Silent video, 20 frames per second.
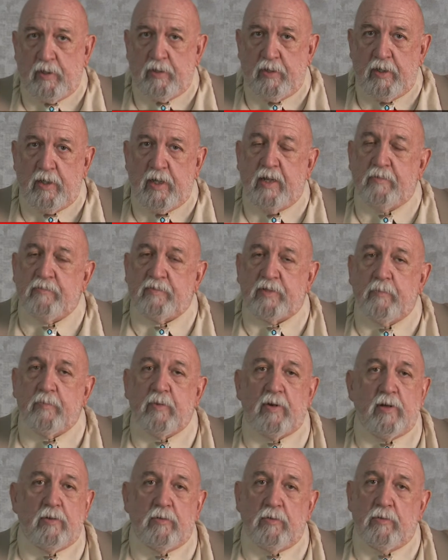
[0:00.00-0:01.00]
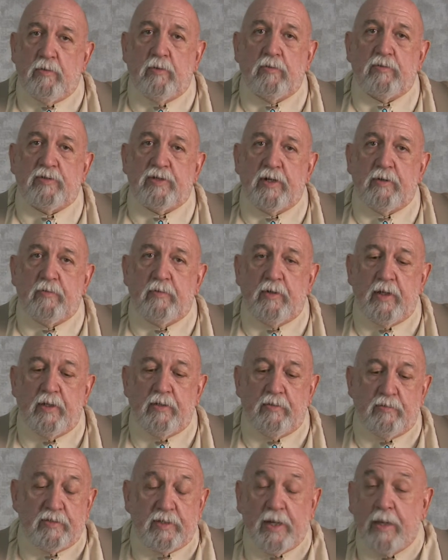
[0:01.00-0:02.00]
You name someone
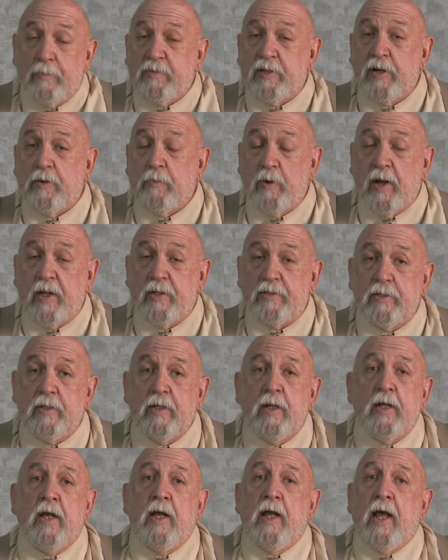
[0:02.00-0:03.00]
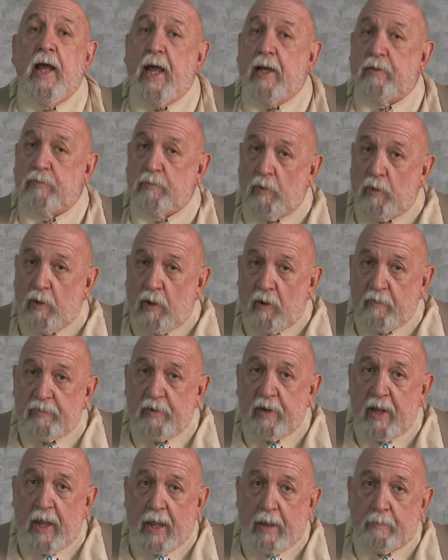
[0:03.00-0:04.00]
in your same generation, as will
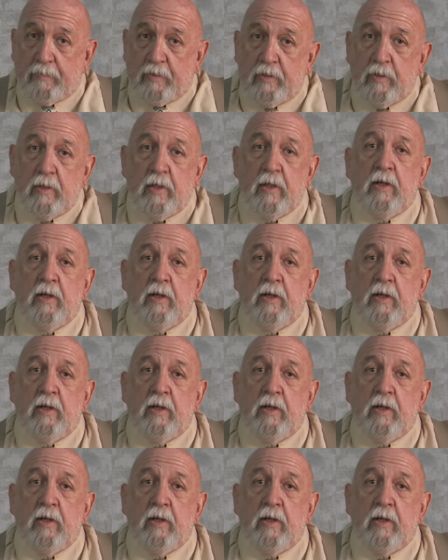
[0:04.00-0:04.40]
often happen.